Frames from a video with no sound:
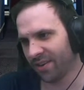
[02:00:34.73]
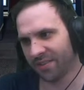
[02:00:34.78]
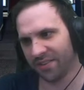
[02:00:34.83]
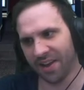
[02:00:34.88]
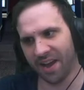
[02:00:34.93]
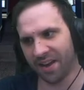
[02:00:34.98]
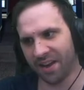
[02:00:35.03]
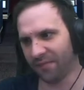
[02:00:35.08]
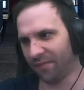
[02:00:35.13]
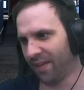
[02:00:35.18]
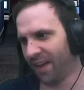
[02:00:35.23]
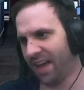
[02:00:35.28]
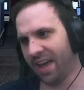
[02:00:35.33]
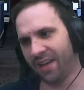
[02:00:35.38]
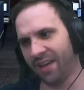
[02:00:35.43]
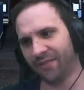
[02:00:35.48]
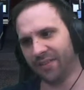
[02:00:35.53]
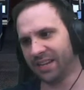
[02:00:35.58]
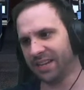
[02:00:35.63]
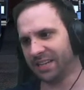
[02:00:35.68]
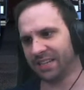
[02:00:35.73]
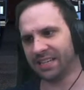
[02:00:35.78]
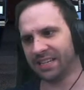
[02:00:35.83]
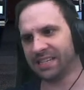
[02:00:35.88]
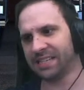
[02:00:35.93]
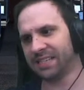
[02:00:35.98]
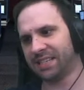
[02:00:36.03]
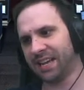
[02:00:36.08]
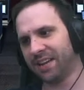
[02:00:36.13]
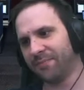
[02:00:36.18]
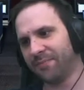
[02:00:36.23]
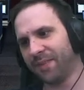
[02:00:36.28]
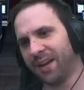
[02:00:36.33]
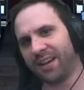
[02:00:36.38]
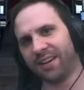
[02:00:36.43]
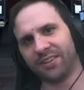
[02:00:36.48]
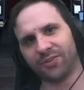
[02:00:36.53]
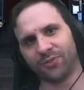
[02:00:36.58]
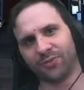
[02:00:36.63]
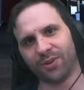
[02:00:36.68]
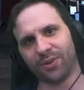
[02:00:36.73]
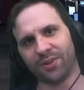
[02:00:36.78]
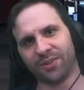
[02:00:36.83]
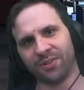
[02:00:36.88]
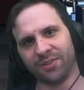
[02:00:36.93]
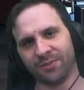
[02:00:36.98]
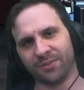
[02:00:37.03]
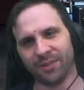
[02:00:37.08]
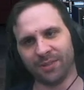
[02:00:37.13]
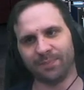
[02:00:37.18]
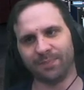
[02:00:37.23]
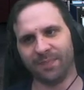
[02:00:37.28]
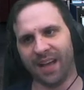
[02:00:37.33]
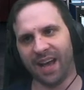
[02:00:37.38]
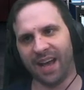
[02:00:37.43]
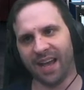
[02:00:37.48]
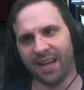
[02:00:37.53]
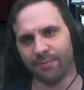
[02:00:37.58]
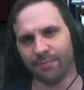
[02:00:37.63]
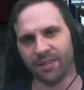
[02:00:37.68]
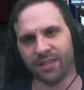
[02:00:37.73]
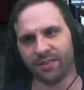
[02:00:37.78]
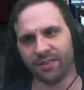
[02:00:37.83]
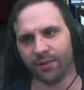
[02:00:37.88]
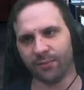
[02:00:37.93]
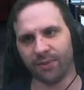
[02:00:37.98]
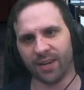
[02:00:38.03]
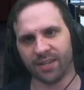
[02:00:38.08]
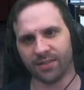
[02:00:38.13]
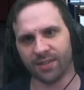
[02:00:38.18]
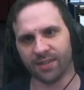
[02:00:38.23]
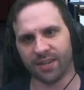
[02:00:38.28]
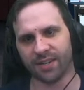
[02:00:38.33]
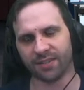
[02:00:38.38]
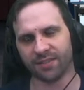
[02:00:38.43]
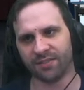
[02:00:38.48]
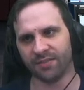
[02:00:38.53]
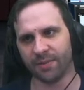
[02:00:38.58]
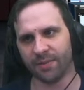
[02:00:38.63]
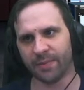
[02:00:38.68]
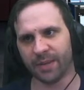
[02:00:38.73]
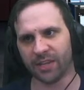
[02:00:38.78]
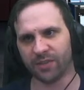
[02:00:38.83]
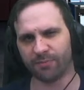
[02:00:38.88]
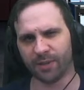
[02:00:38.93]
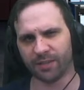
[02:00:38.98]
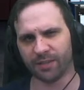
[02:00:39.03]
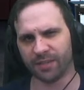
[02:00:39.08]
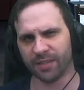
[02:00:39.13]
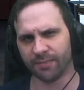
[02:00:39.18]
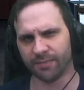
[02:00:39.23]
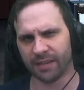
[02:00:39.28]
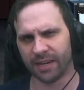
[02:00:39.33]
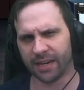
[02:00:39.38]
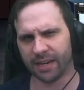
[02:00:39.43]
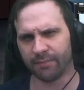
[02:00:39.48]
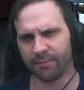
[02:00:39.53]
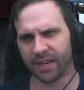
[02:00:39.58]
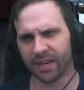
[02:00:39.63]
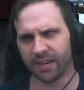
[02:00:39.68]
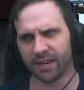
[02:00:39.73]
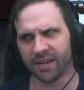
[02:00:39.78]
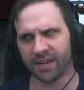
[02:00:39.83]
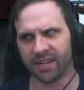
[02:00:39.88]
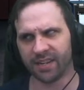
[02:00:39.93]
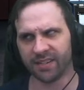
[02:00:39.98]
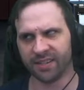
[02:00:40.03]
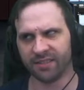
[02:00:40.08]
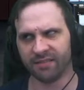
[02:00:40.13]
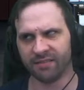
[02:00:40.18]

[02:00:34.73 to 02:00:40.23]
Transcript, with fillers: Not if I have anything to say about it, troll. Well, I being the Red Sox, a baseball team that I am not on.